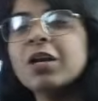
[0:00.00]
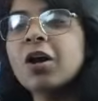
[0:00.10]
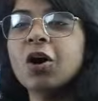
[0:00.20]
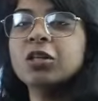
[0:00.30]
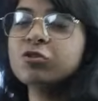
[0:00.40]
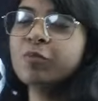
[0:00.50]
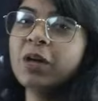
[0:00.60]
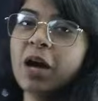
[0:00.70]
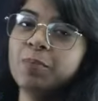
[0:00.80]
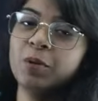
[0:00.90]
also be
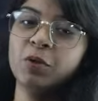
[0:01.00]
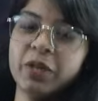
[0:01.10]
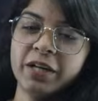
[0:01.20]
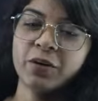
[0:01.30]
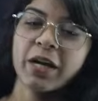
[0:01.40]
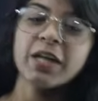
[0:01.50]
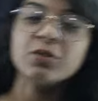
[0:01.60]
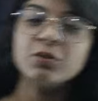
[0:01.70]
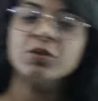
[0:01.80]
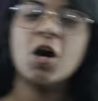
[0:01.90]
uploaded. Okay,
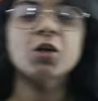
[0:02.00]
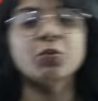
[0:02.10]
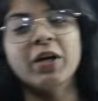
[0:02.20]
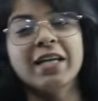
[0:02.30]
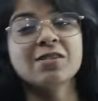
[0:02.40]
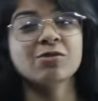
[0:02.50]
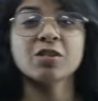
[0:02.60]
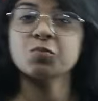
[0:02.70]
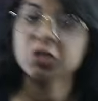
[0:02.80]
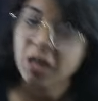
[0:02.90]
do not worry. So
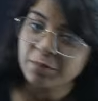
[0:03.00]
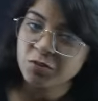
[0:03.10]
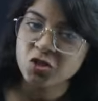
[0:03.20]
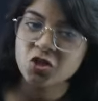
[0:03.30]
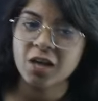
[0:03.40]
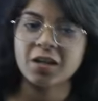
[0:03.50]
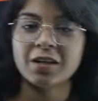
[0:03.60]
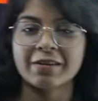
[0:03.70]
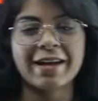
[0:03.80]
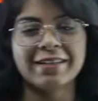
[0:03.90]
subscribe this channel
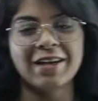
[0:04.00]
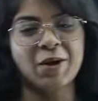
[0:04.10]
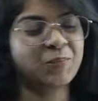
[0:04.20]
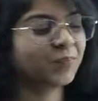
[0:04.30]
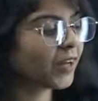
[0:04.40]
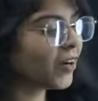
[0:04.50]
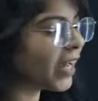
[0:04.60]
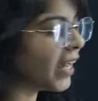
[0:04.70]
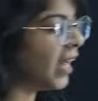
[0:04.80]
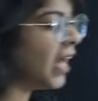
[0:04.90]
right now.
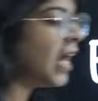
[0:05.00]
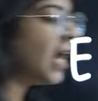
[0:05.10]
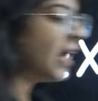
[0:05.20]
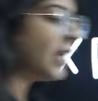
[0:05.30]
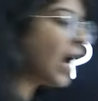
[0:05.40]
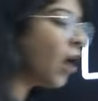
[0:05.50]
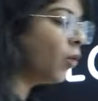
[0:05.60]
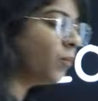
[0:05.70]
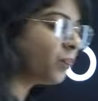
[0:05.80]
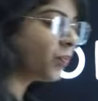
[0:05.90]
Okay, now
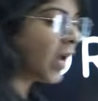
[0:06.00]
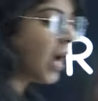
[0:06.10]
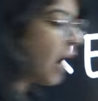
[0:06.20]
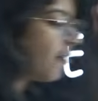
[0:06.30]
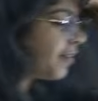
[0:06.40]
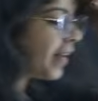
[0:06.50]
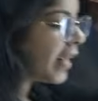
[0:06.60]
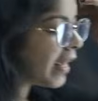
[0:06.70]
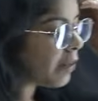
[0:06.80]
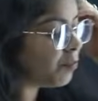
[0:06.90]
a
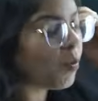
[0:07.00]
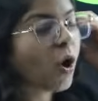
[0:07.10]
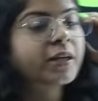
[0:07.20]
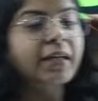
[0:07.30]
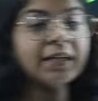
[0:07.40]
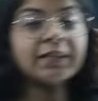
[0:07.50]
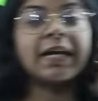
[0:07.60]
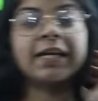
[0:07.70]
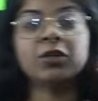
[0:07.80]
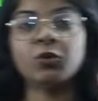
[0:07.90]
very important
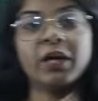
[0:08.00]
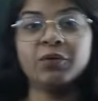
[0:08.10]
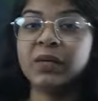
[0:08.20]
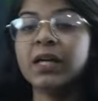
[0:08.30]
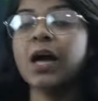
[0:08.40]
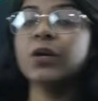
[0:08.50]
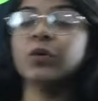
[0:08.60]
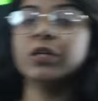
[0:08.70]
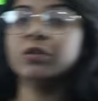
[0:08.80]
thing today we are going to